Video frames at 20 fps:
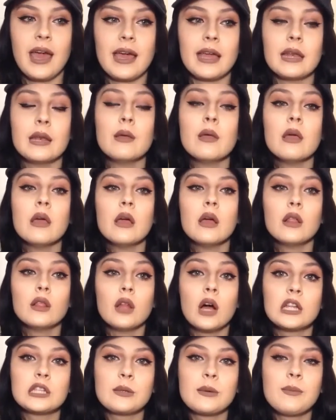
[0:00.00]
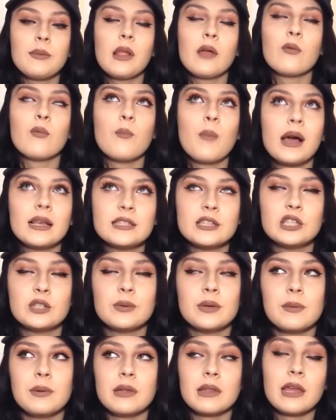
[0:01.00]
And lots of people have
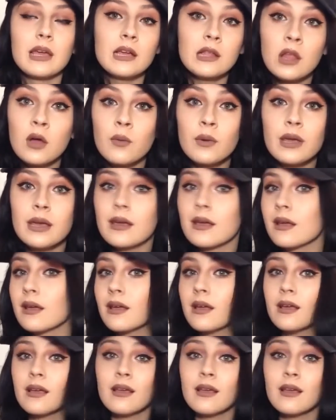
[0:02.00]
messaged me being like, Chloe,